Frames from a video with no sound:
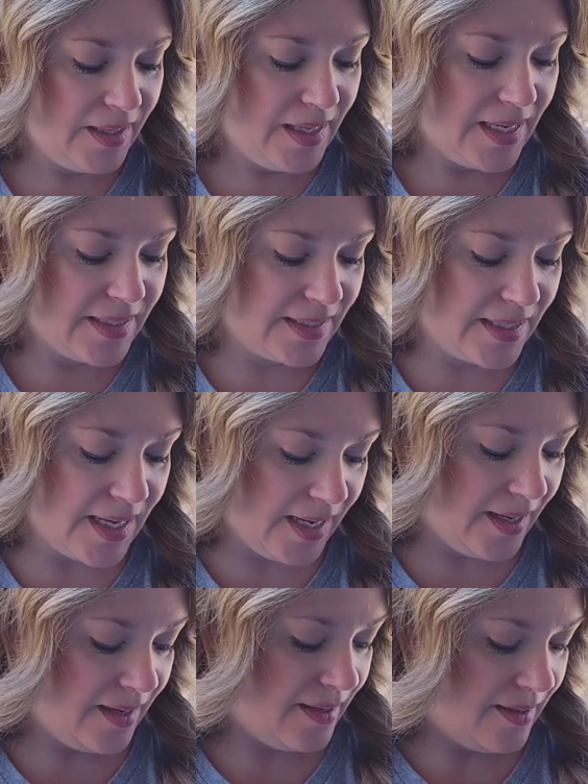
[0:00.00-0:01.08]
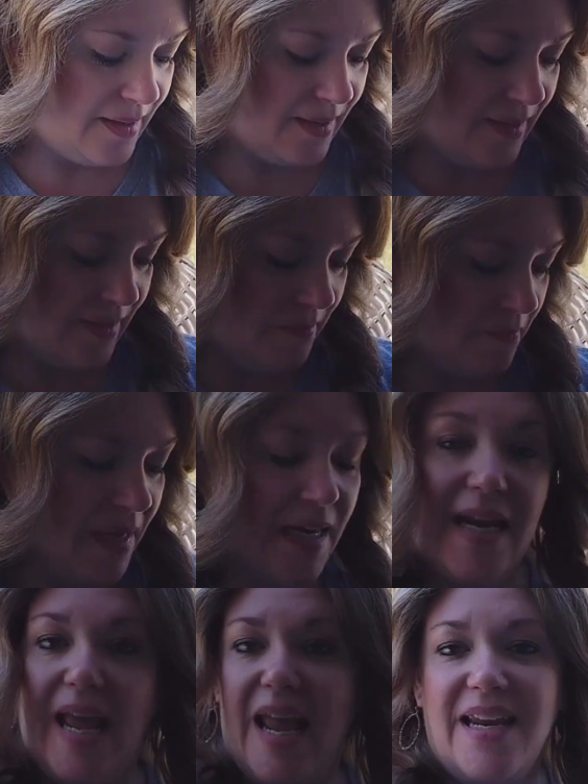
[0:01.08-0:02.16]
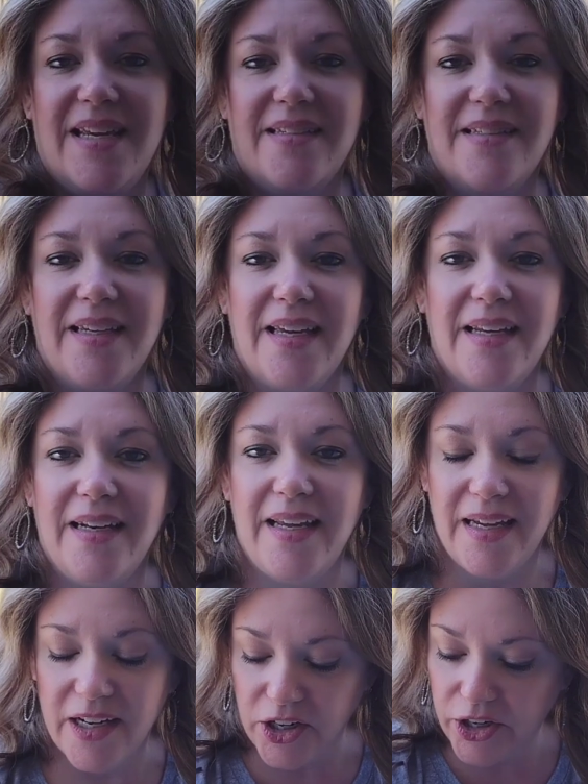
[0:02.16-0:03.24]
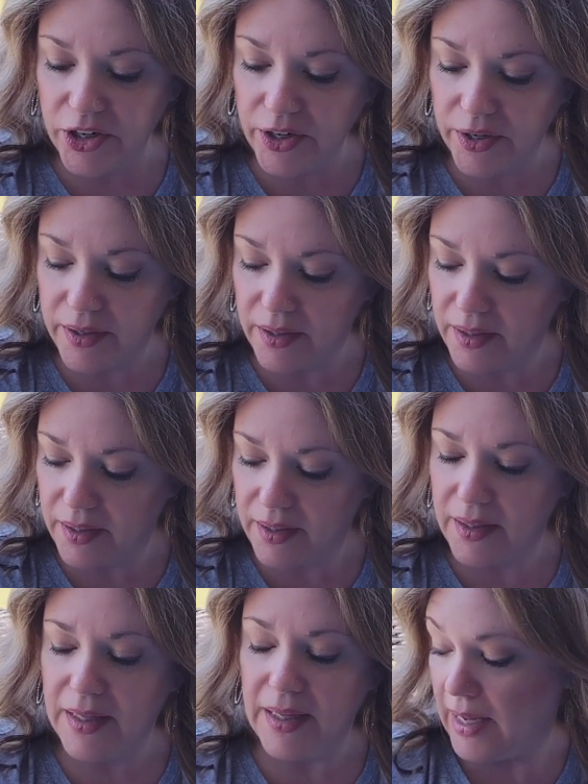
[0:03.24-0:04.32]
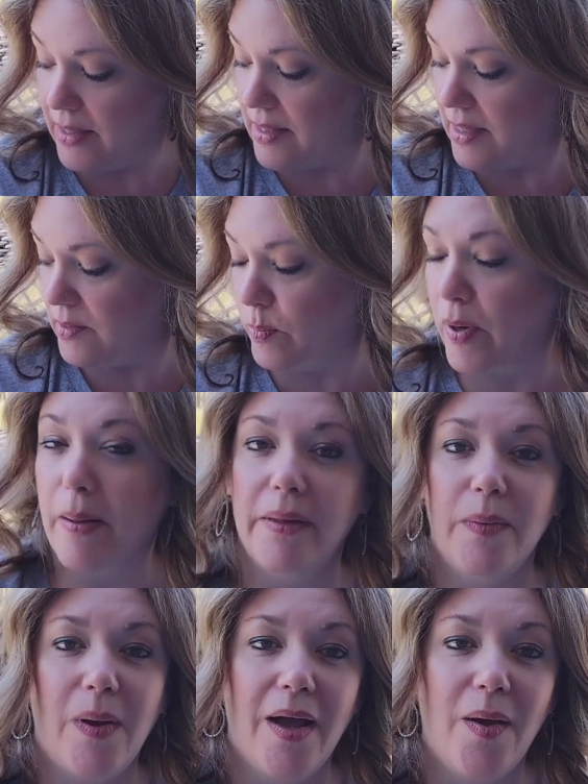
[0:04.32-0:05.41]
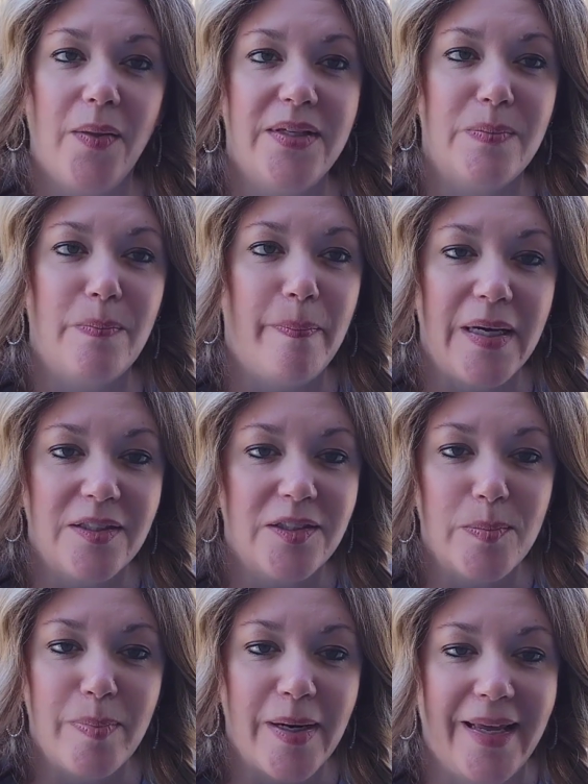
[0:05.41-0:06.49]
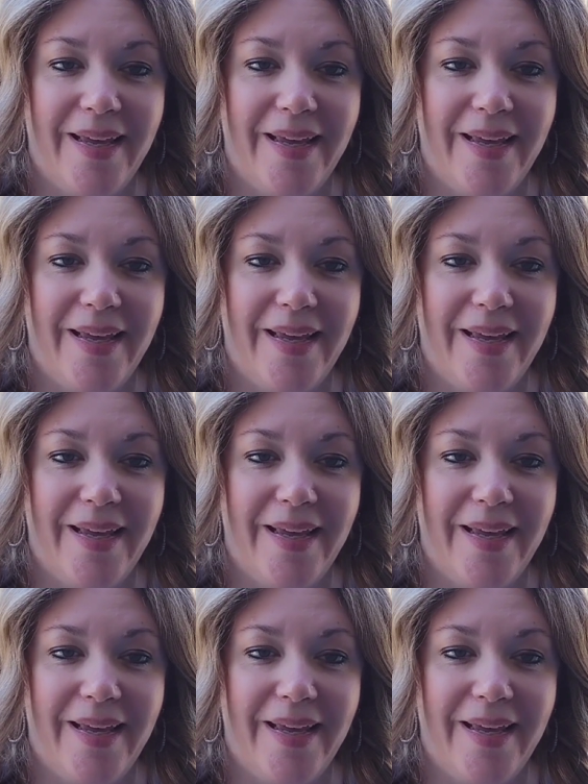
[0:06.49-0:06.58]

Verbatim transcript: It's like mid 80s again here. And that's probably why all these bugs are breaking